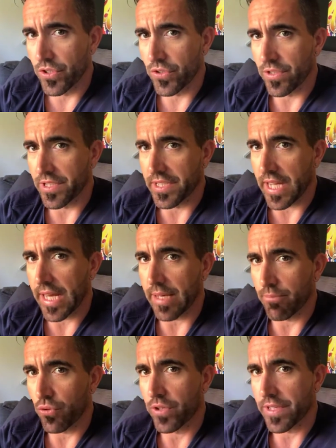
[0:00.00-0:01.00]
sort of
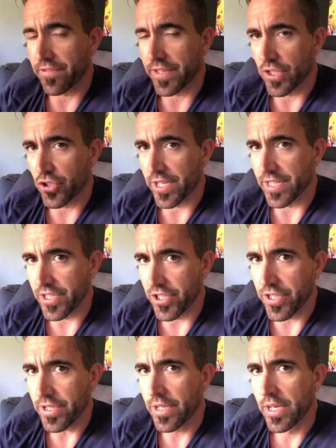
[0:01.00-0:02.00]
starting point for your
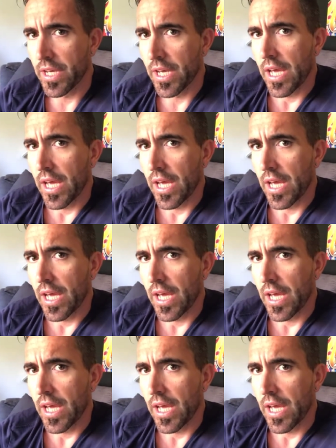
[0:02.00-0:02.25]
transition.